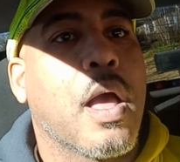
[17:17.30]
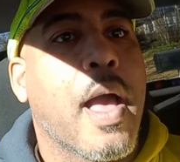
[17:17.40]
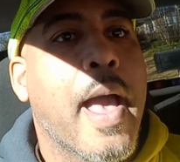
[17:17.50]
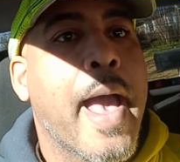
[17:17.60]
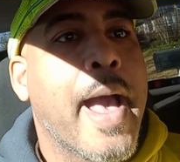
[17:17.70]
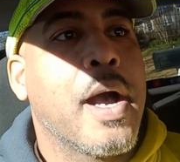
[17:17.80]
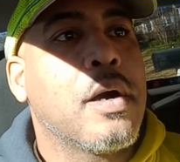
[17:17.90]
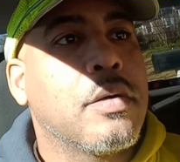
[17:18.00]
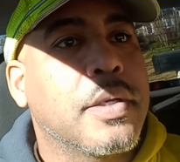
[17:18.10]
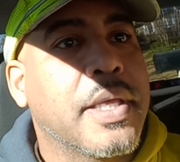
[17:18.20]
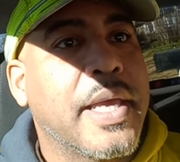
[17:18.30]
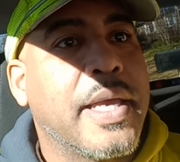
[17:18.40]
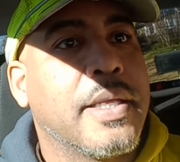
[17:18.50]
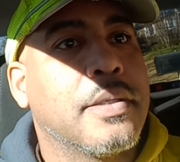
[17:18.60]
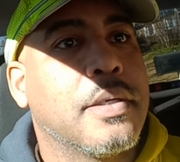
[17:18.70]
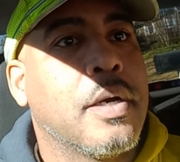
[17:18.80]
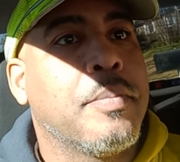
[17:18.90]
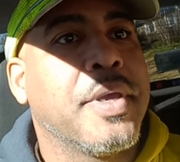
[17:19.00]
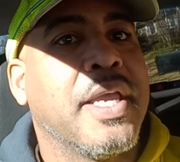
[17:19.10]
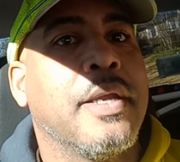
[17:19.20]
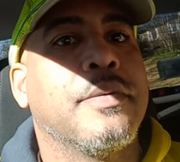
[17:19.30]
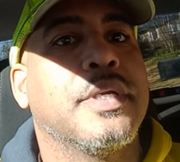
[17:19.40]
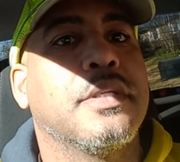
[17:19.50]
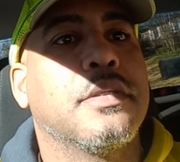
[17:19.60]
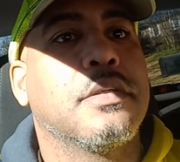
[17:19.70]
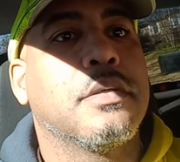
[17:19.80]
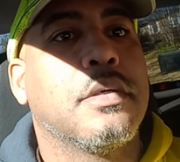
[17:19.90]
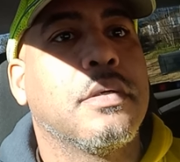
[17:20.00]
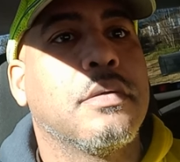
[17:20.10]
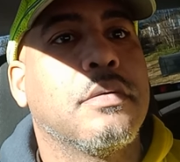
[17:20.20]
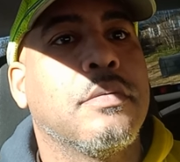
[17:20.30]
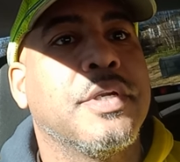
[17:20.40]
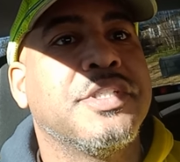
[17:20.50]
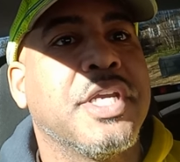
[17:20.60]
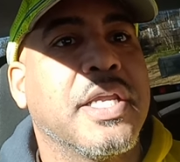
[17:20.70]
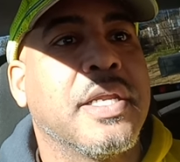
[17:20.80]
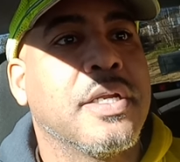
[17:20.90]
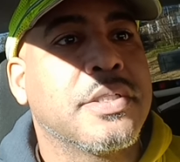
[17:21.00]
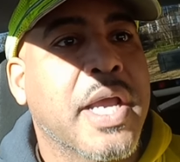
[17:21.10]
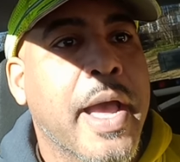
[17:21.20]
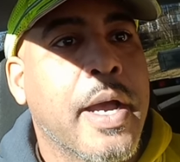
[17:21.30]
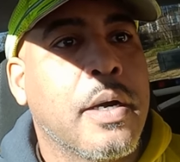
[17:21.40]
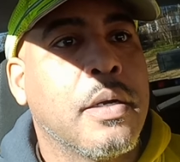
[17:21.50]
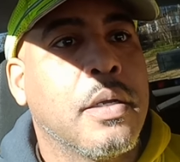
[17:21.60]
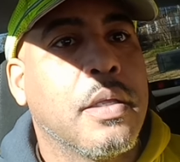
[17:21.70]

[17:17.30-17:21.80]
How can a parent reject their child